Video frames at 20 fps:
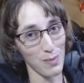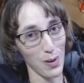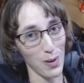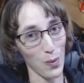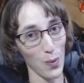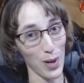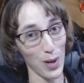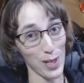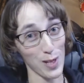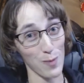I mean,
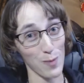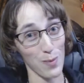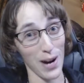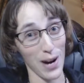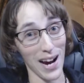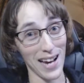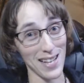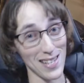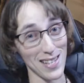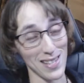what a
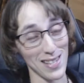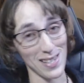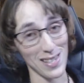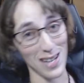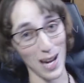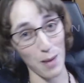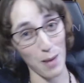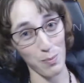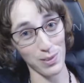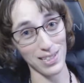surprise, you
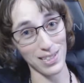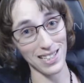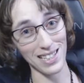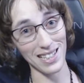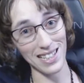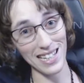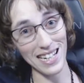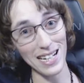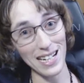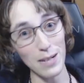stay up really
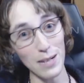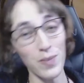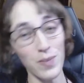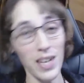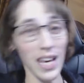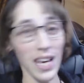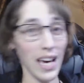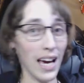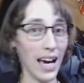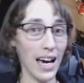late
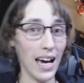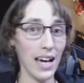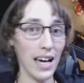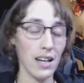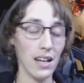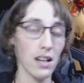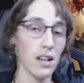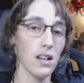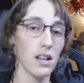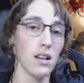
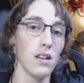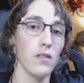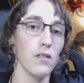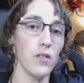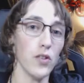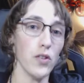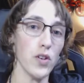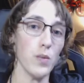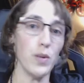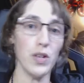and
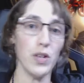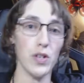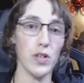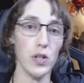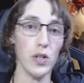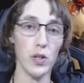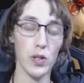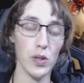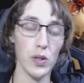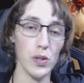for some
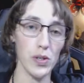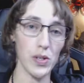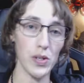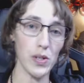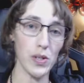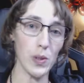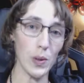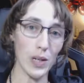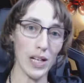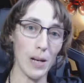reason you choose to
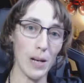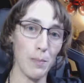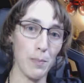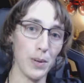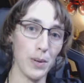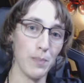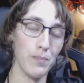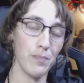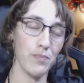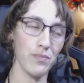still get
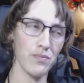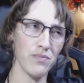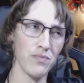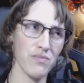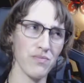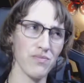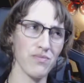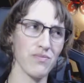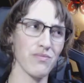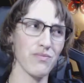up
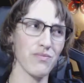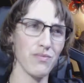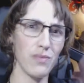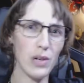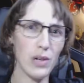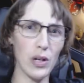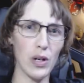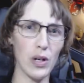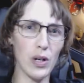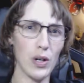
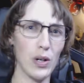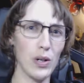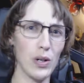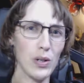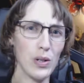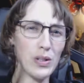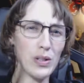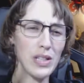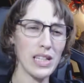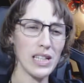
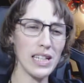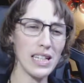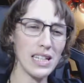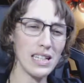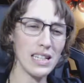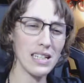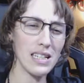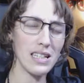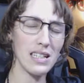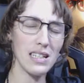early-ish,